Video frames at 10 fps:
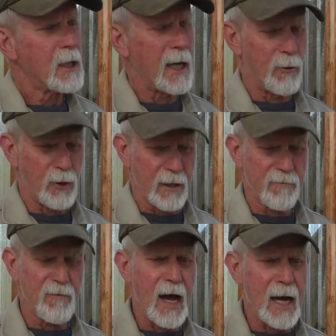I run
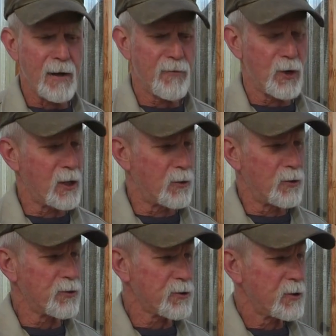5
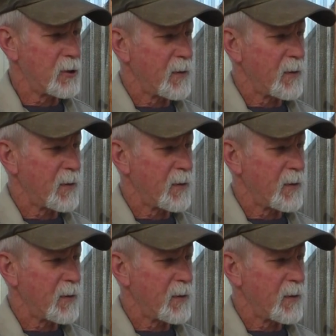rows.